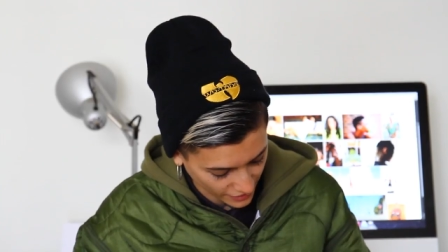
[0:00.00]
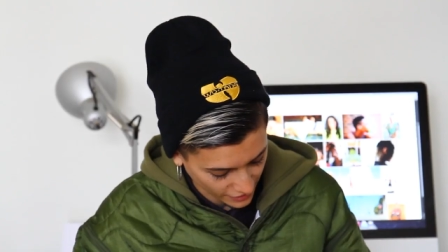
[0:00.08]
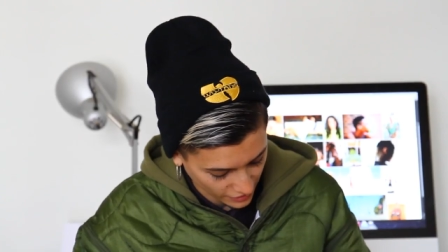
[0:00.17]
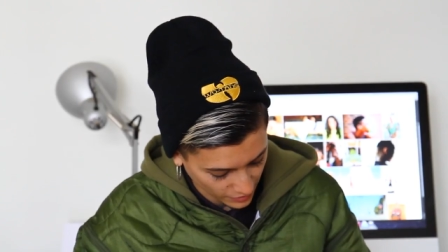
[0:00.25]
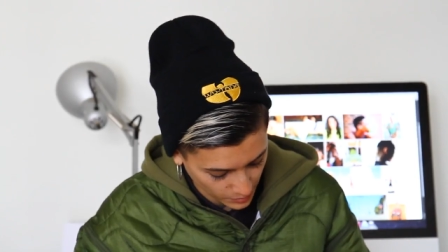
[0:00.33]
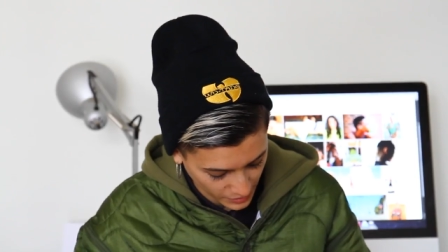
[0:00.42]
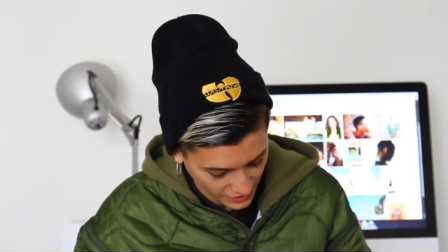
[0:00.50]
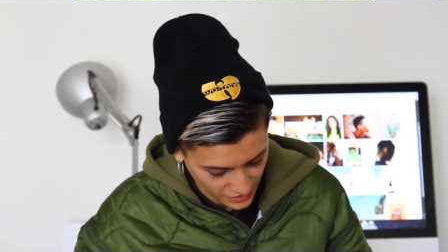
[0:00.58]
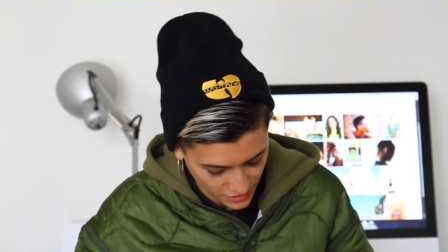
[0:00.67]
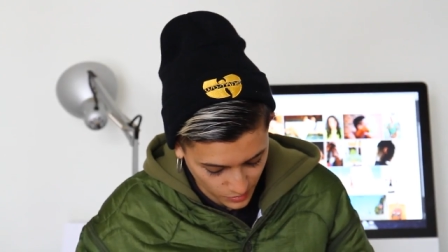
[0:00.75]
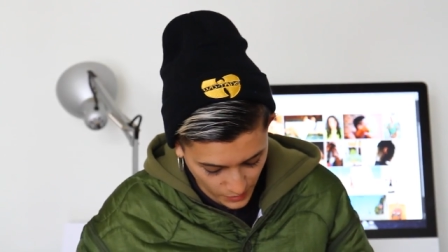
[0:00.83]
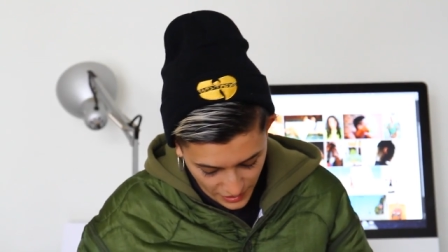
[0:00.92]
liner, but I
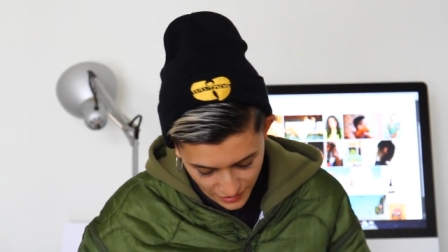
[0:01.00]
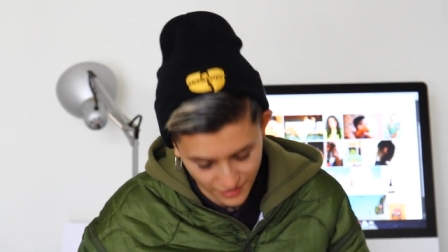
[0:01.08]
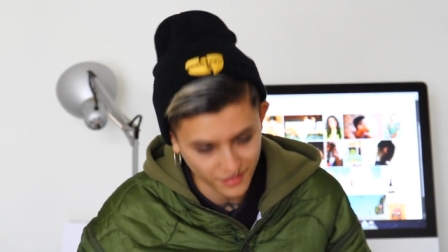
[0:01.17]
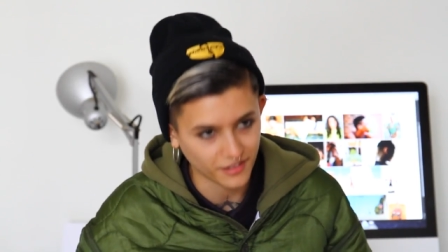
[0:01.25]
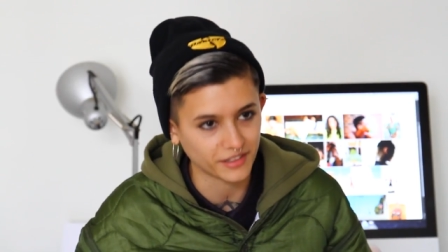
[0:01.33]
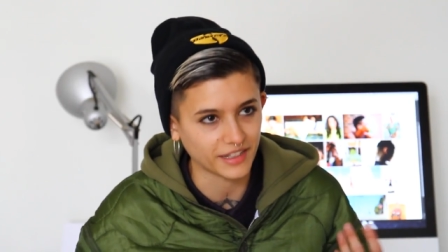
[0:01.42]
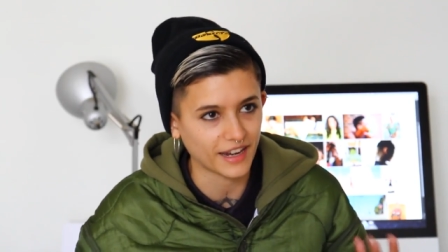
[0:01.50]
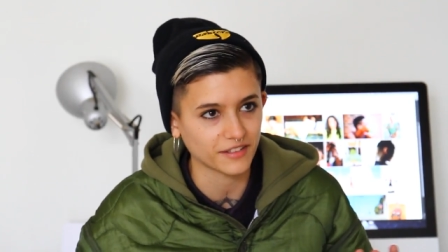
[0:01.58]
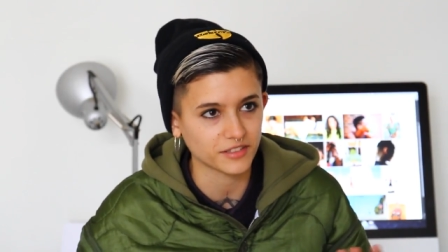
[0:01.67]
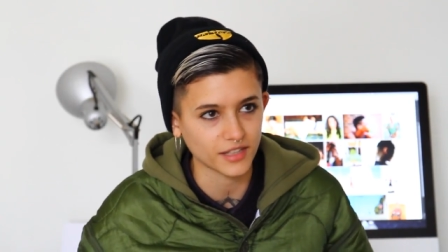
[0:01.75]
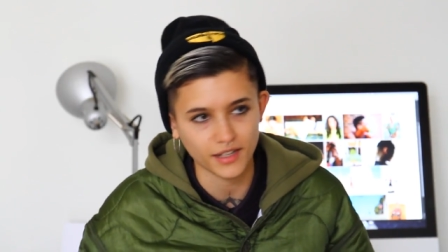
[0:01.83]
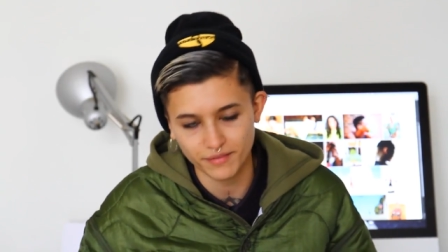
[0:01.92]
just wear it on the
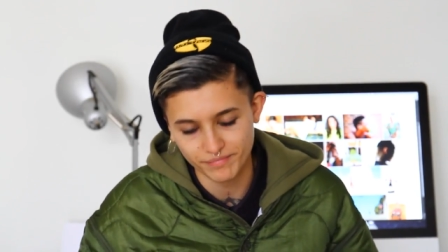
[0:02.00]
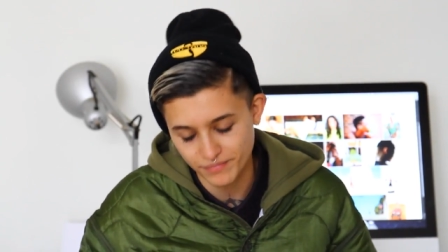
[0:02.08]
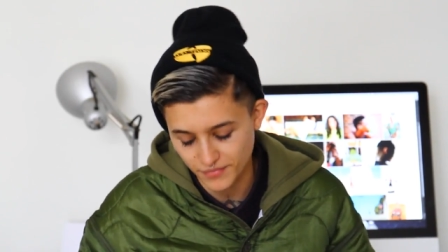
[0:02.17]
outside.